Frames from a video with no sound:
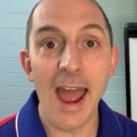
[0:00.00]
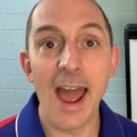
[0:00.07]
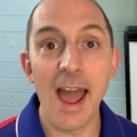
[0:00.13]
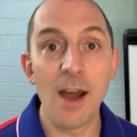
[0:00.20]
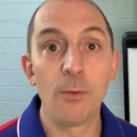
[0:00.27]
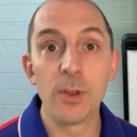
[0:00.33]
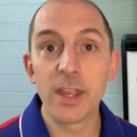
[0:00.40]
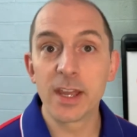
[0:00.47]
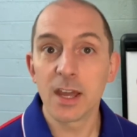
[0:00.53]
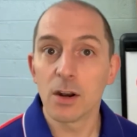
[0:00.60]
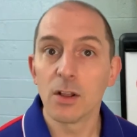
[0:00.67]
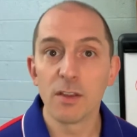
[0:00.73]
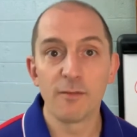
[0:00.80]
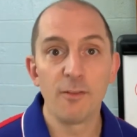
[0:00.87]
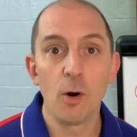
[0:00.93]
And when they get
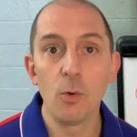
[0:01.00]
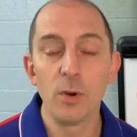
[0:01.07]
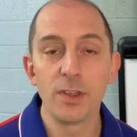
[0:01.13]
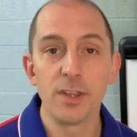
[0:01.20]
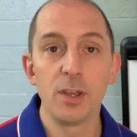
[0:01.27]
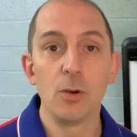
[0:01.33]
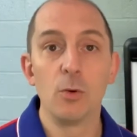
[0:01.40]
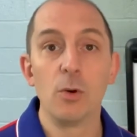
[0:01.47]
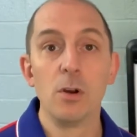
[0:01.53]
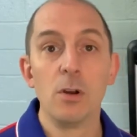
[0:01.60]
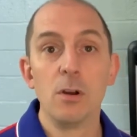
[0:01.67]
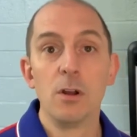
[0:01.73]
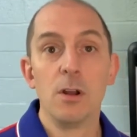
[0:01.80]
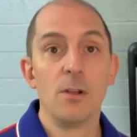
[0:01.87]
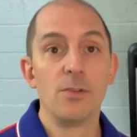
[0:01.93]
on the phone with you,
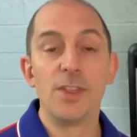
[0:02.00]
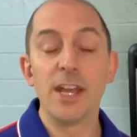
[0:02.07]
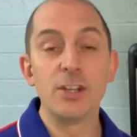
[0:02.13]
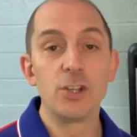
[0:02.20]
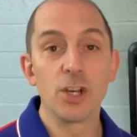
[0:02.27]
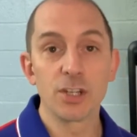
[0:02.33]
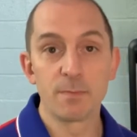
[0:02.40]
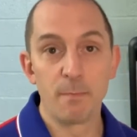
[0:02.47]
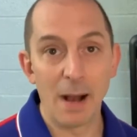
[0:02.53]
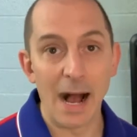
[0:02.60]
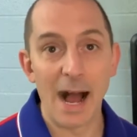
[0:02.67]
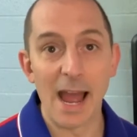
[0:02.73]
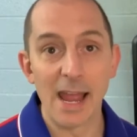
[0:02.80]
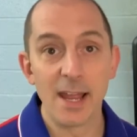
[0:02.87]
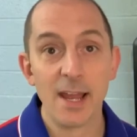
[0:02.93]
they just
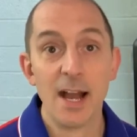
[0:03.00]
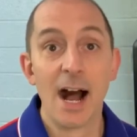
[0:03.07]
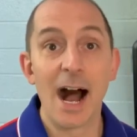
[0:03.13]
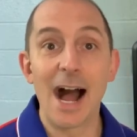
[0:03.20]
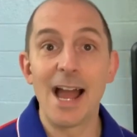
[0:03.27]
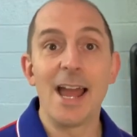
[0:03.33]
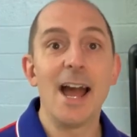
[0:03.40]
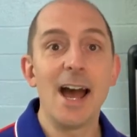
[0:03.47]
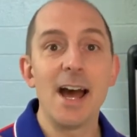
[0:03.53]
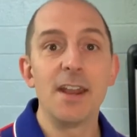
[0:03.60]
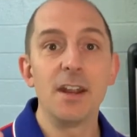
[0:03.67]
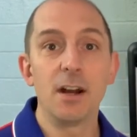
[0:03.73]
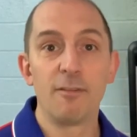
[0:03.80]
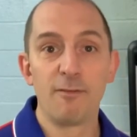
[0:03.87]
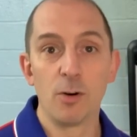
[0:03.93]
buy. I had
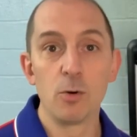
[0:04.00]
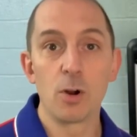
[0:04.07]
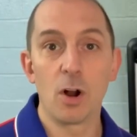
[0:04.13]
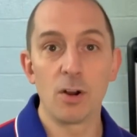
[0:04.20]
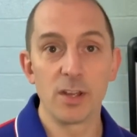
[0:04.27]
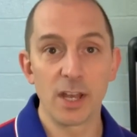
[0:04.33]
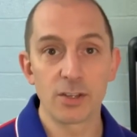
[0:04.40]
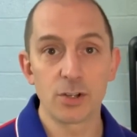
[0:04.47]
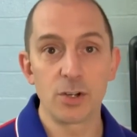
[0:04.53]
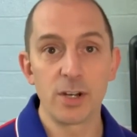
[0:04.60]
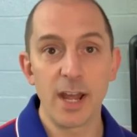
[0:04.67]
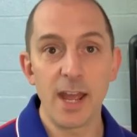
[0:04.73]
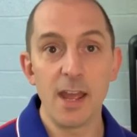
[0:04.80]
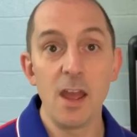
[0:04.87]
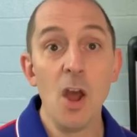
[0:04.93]
a phone call
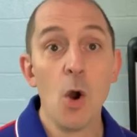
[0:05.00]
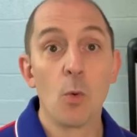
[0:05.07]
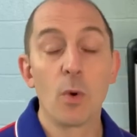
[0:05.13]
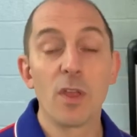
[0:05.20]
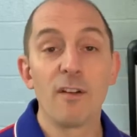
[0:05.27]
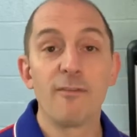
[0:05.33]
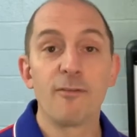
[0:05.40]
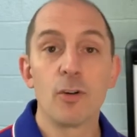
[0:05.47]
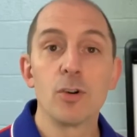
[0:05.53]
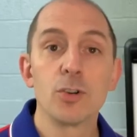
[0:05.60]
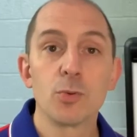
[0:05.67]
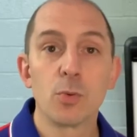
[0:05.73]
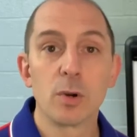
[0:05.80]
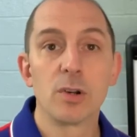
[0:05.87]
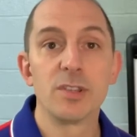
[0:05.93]
yesterday where the
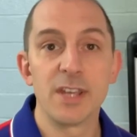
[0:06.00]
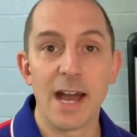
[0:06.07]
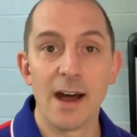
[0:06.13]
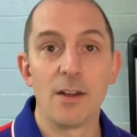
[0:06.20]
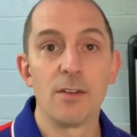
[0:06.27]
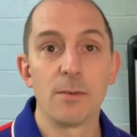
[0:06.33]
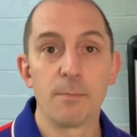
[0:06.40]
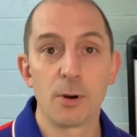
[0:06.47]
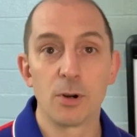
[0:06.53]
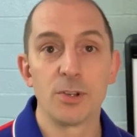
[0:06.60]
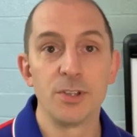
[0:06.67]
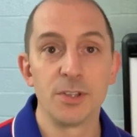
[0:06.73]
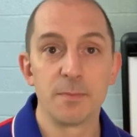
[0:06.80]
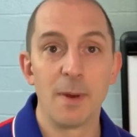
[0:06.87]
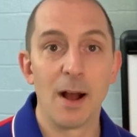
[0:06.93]
first words out of the
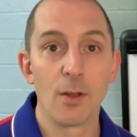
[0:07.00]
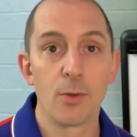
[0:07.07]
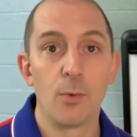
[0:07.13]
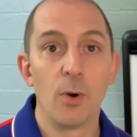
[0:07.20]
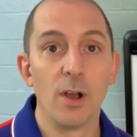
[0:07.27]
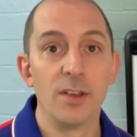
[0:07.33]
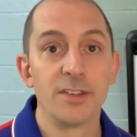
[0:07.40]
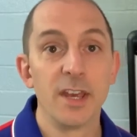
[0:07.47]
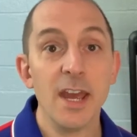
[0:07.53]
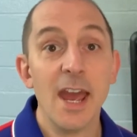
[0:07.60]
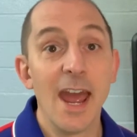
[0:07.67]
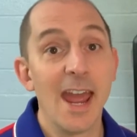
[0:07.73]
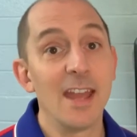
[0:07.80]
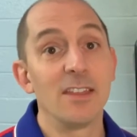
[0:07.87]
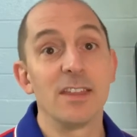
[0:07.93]
person's mouth was,
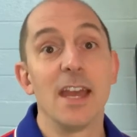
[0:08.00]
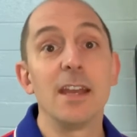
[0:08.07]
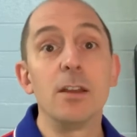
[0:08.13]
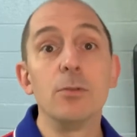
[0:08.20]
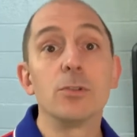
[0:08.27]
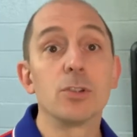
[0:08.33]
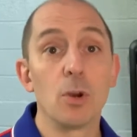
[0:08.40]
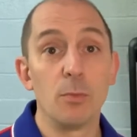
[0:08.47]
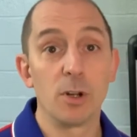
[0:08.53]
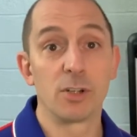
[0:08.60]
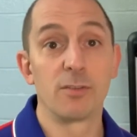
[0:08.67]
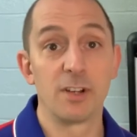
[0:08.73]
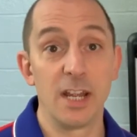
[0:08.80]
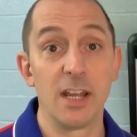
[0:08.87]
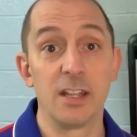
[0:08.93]
Hey, thank you so much
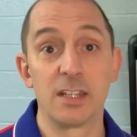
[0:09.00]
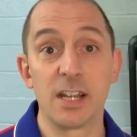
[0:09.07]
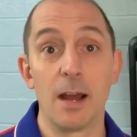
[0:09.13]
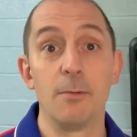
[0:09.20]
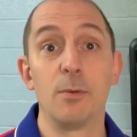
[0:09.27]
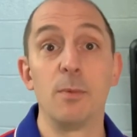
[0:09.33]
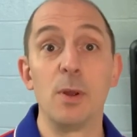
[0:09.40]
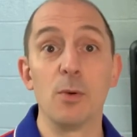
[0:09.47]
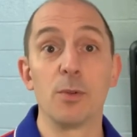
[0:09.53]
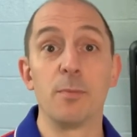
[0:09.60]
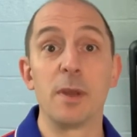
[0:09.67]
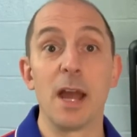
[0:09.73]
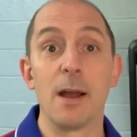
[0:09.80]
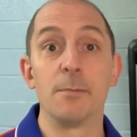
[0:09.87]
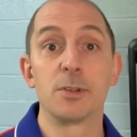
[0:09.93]
for taking the time to meet with
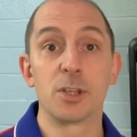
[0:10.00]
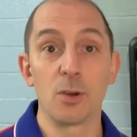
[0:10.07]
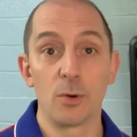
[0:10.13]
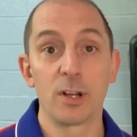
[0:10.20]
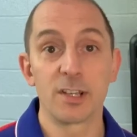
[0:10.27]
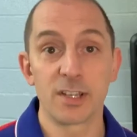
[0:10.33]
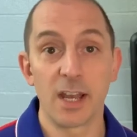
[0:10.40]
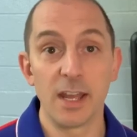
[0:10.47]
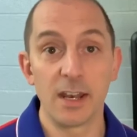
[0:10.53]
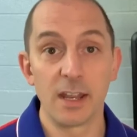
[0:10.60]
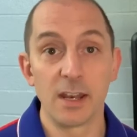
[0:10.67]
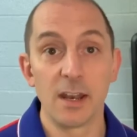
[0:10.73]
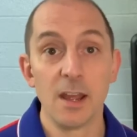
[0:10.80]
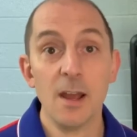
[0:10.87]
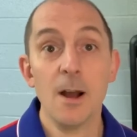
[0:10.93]
me. I'm so
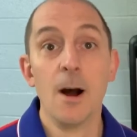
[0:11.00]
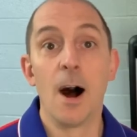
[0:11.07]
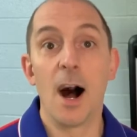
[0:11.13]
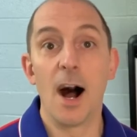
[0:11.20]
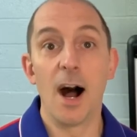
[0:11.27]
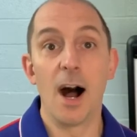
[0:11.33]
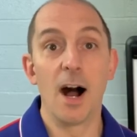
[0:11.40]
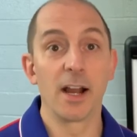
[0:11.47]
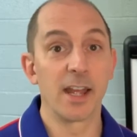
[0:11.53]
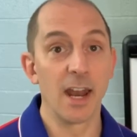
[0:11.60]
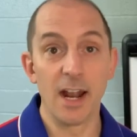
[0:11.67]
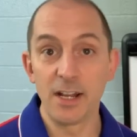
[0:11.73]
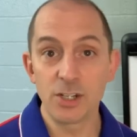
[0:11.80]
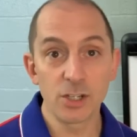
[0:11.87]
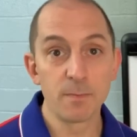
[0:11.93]
excited.
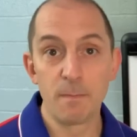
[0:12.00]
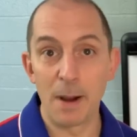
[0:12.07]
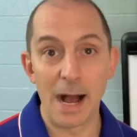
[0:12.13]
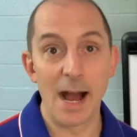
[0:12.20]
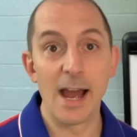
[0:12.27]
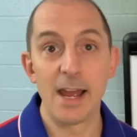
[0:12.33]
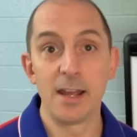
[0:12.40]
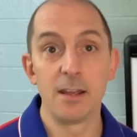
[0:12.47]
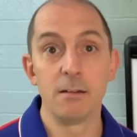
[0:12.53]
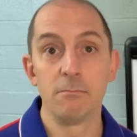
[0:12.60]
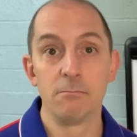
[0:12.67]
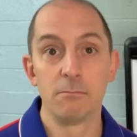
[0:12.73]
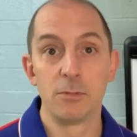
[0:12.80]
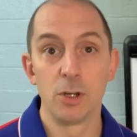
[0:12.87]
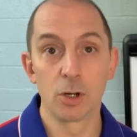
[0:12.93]
Can I just buy
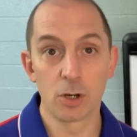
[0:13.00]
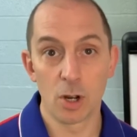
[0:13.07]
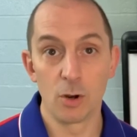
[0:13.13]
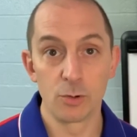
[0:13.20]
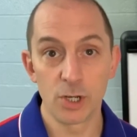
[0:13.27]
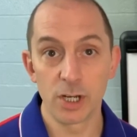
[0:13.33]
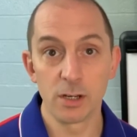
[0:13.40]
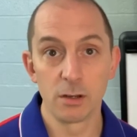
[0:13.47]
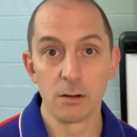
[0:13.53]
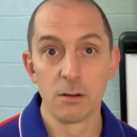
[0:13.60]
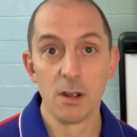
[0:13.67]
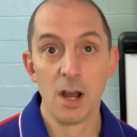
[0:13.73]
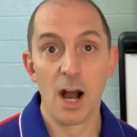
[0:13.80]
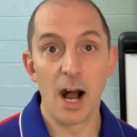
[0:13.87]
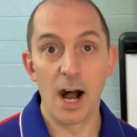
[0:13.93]
your coaching?
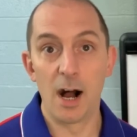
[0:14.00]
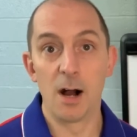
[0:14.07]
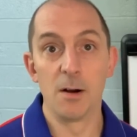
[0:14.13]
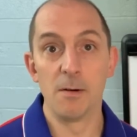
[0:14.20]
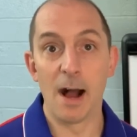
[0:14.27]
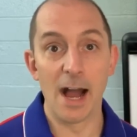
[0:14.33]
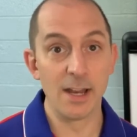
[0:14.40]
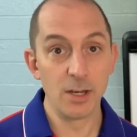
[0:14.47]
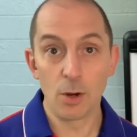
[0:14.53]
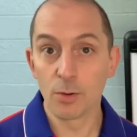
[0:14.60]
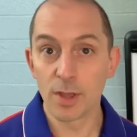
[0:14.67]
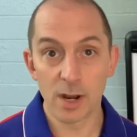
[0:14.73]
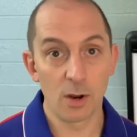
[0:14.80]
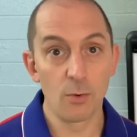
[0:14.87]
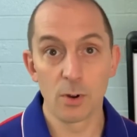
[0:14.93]
Um, I know
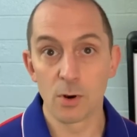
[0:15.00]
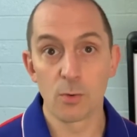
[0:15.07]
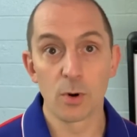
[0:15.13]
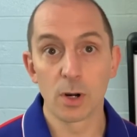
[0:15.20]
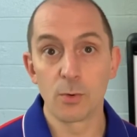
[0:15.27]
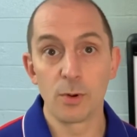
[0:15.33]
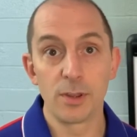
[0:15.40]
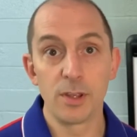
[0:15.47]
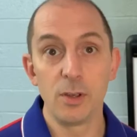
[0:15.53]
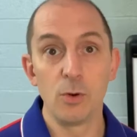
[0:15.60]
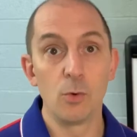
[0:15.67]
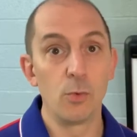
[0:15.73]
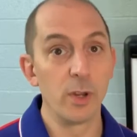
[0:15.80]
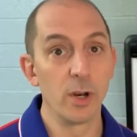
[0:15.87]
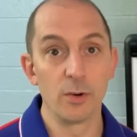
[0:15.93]
that I want to work with
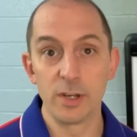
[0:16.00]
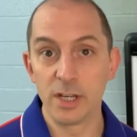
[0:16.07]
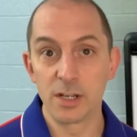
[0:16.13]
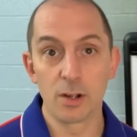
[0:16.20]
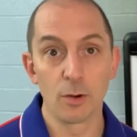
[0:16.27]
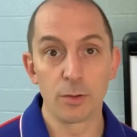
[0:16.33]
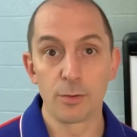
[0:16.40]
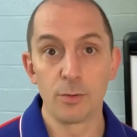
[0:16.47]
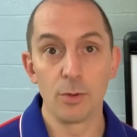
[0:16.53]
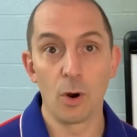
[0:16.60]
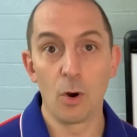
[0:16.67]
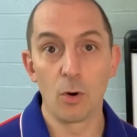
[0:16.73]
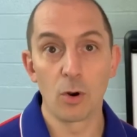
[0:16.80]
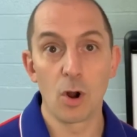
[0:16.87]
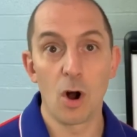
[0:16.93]
you. We don't need to go through the
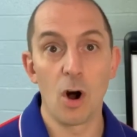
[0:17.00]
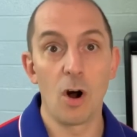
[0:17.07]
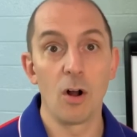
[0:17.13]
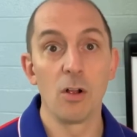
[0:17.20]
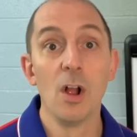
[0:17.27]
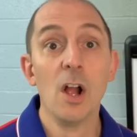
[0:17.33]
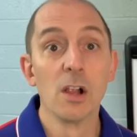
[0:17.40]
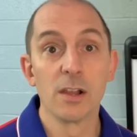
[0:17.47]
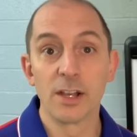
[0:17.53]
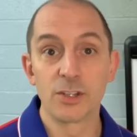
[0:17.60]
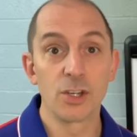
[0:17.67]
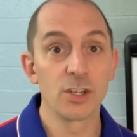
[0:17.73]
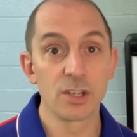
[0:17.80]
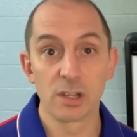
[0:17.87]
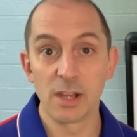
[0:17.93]
whole call. Let's
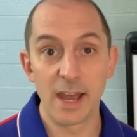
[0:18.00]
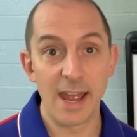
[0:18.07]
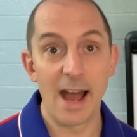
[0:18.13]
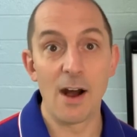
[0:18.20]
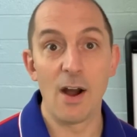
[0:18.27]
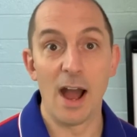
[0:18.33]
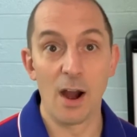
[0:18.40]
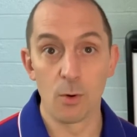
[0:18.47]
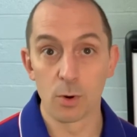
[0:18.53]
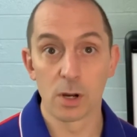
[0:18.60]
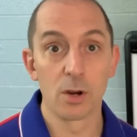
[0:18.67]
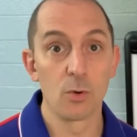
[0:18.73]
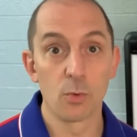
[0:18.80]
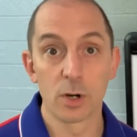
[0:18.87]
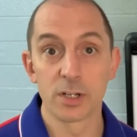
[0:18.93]
just lay out how we're
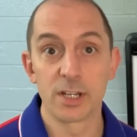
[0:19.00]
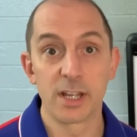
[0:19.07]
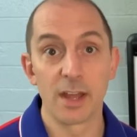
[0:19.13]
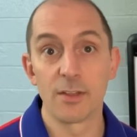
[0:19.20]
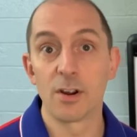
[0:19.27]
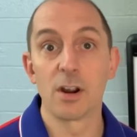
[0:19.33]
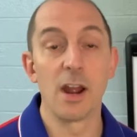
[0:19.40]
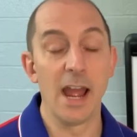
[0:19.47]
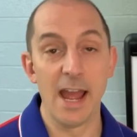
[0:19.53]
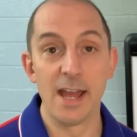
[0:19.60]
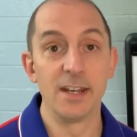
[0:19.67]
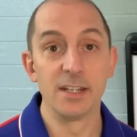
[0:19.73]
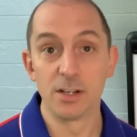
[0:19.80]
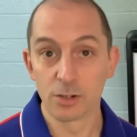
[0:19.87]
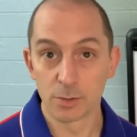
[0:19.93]
going to work together.
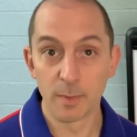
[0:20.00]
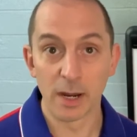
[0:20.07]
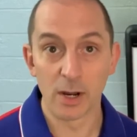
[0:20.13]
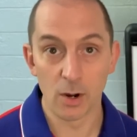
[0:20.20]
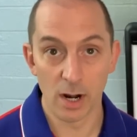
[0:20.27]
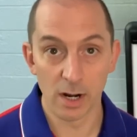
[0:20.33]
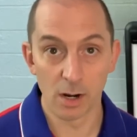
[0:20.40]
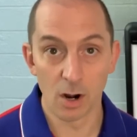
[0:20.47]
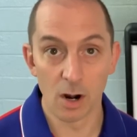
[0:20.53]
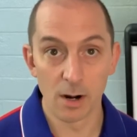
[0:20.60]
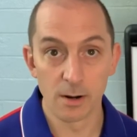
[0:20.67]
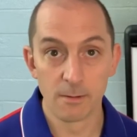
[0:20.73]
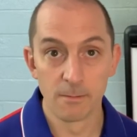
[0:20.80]
And here's my credit card.